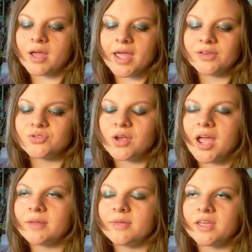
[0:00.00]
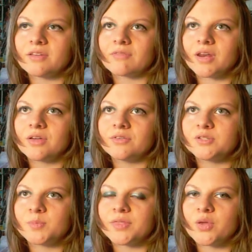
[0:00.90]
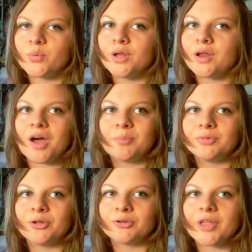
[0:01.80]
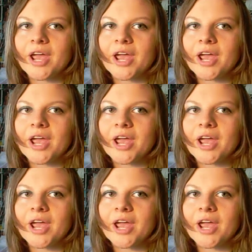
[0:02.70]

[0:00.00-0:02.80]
I tried making videos, but they wouldn't upload.